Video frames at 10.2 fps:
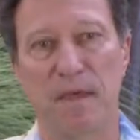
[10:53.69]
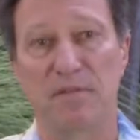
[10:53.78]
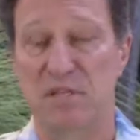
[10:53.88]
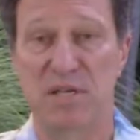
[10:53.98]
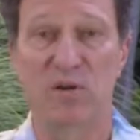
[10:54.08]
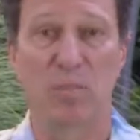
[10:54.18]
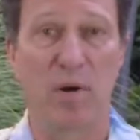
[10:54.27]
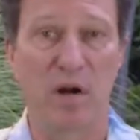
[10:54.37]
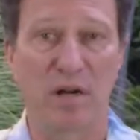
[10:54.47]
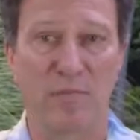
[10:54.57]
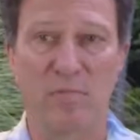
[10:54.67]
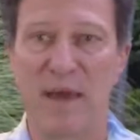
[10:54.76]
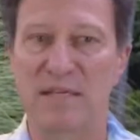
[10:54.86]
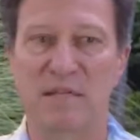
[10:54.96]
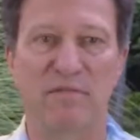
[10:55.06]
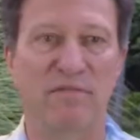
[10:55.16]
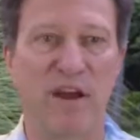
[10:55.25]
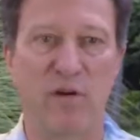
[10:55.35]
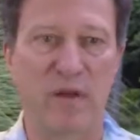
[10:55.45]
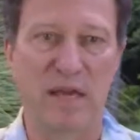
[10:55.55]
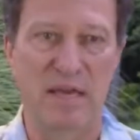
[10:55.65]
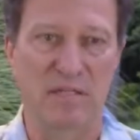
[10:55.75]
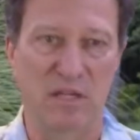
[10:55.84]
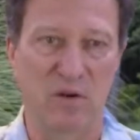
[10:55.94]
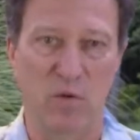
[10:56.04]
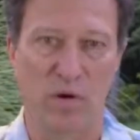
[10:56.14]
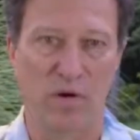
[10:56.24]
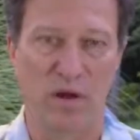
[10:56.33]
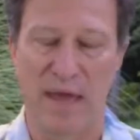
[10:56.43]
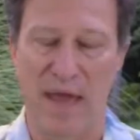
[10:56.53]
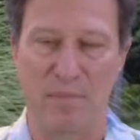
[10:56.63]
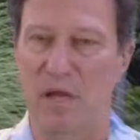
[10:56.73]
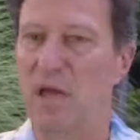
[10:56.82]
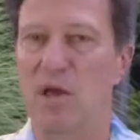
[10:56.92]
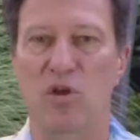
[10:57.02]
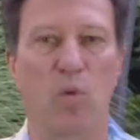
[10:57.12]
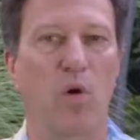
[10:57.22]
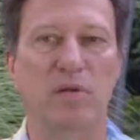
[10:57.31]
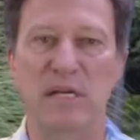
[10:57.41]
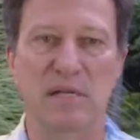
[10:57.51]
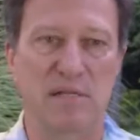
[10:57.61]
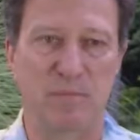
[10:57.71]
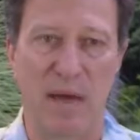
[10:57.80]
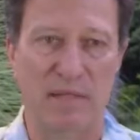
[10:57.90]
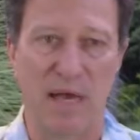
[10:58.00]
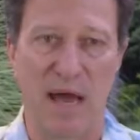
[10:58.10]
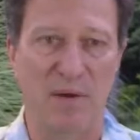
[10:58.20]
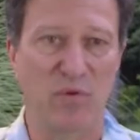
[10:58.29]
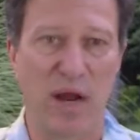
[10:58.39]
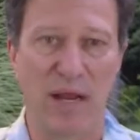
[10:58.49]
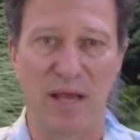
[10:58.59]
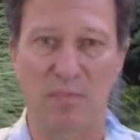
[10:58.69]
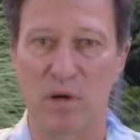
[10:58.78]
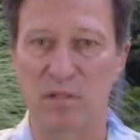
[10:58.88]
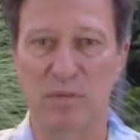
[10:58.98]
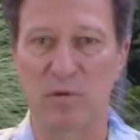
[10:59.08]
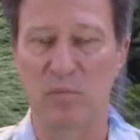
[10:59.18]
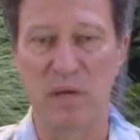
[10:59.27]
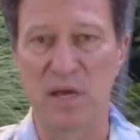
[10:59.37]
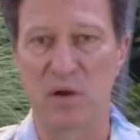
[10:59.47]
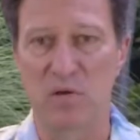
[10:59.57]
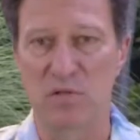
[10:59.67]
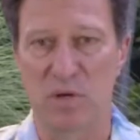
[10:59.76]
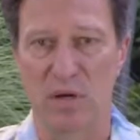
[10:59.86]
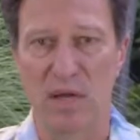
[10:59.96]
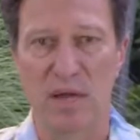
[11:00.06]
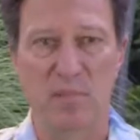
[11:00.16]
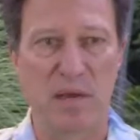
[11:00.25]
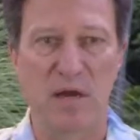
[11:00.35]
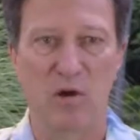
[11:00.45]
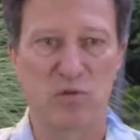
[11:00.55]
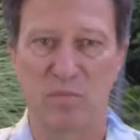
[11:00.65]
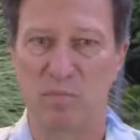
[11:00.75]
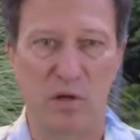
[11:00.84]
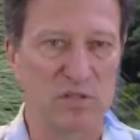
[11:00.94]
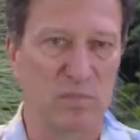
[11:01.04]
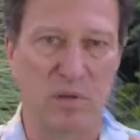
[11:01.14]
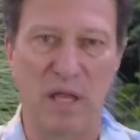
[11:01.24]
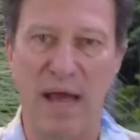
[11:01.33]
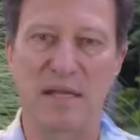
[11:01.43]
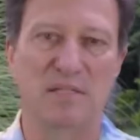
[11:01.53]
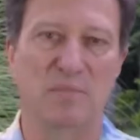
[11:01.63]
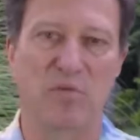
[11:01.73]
The single part number makes it very easy to order your cabinet. You won't need to spend time writing up multiple POs or POs with multiple lines and